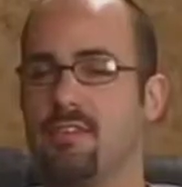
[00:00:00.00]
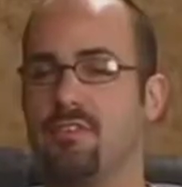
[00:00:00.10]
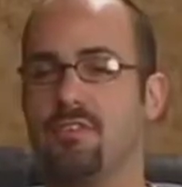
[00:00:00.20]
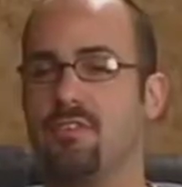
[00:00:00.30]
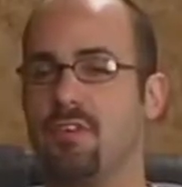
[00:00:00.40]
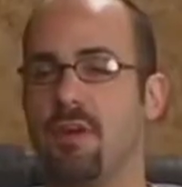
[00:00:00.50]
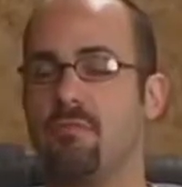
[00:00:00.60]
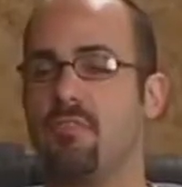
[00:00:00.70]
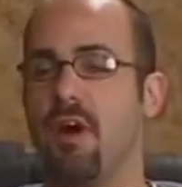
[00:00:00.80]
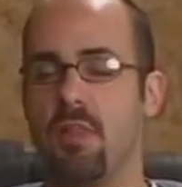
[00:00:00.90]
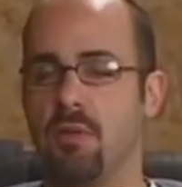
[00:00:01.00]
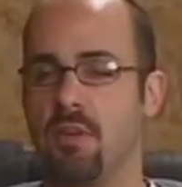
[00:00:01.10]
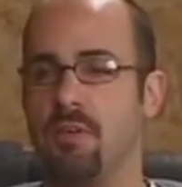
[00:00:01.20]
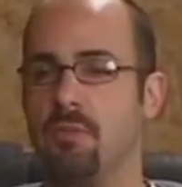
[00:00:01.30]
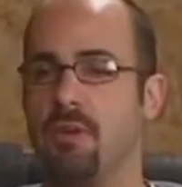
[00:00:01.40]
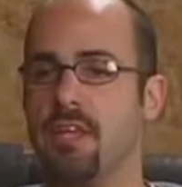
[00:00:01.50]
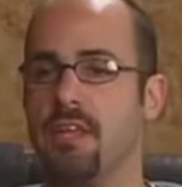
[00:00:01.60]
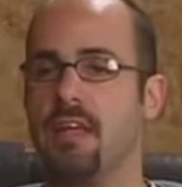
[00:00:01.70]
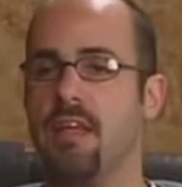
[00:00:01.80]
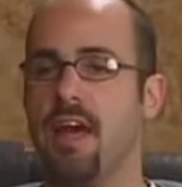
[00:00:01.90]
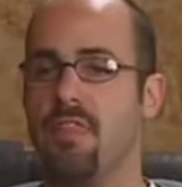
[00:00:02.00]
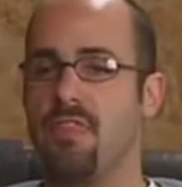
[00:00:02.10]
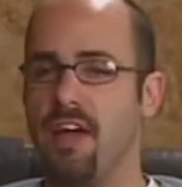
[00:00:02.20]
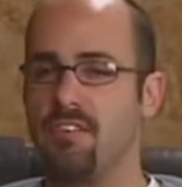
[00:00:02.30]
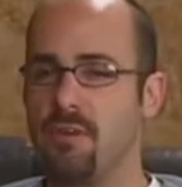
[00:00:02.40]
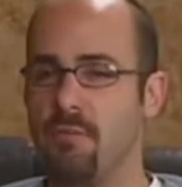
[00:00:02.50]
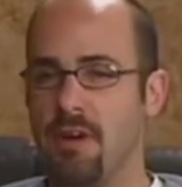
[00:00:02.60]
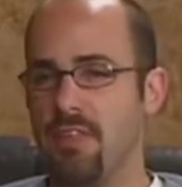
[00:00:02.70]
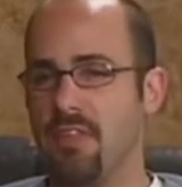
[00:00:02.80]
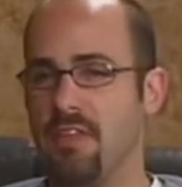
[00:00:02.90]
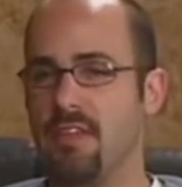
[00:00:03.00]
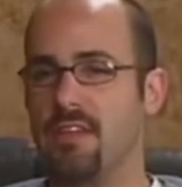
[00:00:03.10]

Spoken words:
Jennifer, I'm following you, but $1,000 a month?